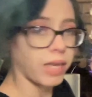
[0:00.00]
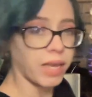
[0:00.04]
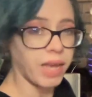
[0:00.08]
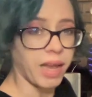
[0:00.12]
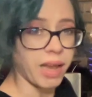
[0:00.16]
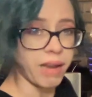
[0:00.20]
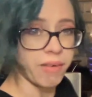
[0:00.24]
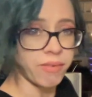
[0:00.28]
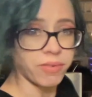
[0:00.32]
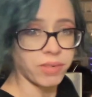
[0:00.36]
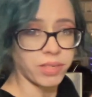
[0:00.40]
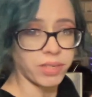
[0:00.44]

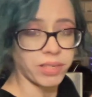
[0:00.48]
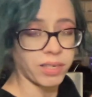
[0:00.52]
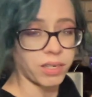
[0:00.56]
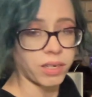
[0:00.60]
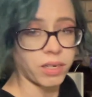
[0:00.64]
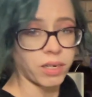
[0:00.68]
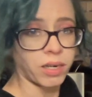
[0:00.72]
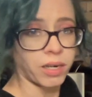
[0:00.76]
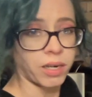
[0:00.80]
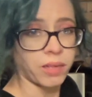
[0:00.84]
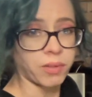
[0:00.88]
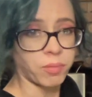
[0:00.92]
every
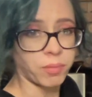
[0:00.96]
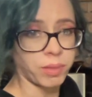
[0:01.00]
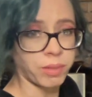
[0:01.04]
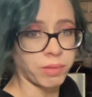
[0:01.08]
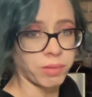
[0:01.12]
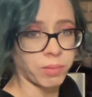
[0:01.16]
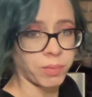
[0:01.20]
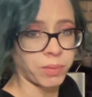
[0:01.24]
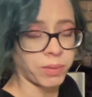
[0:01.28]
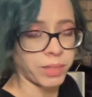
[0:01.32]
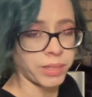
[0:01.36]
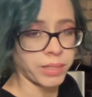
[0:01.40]
con, we
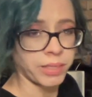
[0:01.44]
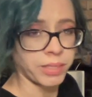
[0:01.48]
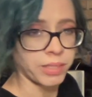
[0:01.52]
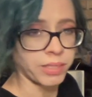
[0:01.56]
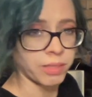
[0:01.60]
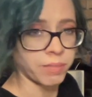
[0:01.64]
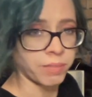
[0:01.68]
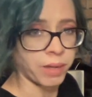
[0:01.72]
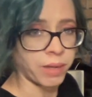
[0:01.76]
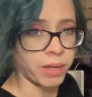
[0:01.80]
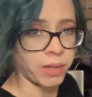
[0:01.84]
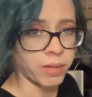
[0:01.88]
replace
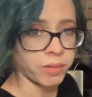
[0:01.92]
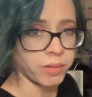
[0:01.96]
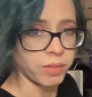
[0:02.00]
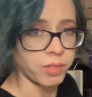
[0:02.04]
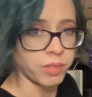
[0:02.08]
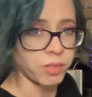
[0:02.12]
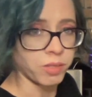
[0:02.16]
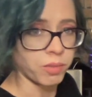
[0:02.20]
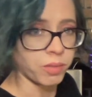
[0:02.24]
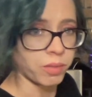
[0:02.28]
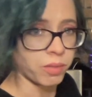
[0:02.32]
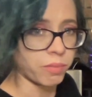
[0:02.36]
the
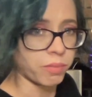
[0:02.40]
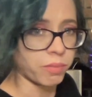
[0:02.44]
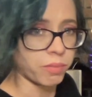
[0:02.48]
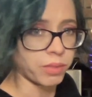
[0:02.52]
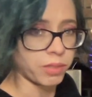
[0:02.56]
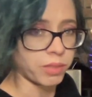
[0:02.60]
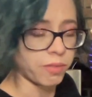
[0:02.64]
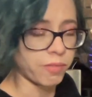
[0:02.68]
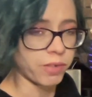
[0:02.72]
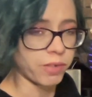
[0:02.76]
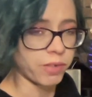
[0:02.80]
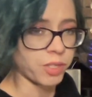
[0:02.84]
batteries with
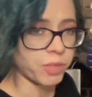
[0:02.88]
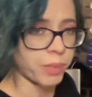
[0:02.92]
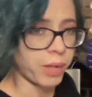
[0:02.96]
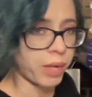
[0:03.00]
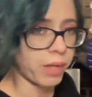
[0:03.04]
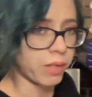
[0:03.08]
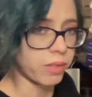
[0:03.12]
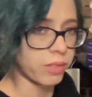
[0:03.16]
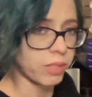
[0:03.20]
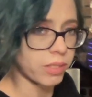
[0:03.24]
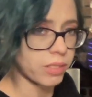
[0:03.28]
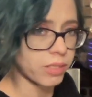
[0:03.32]
completely fresh
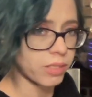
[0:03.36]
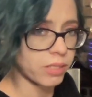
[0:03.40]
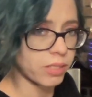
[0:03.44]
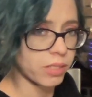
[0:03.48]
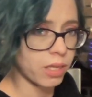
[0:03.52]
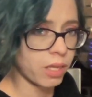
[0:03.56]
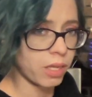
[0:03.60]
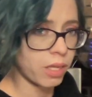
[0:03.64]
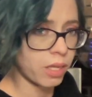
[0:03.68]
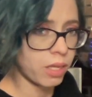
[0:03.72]
batteries.